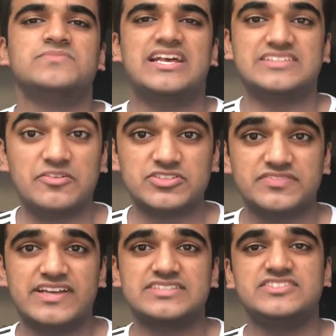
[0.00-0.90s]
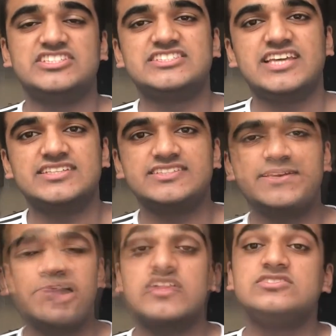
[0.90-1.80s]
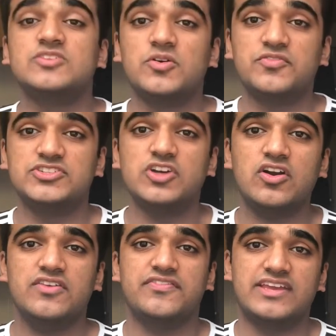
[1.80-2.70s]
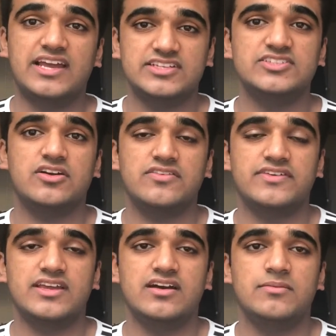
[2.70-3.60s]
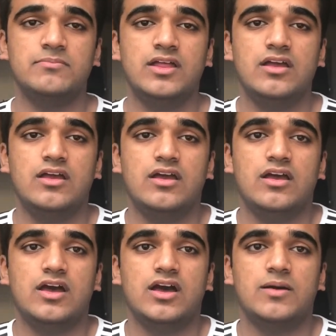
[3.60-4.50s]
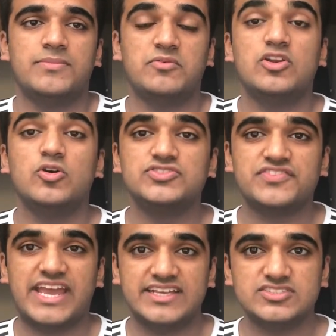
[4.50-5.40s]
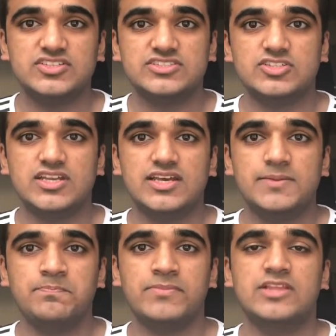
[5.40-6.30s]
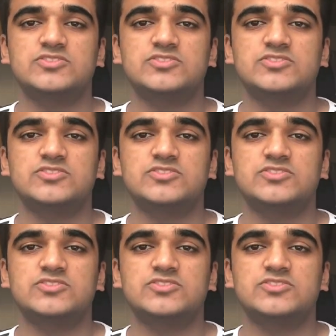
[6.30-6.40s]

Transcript: as it was effective at GCSE. What else? So for geography, I did geography. There were loads of case studies to learn.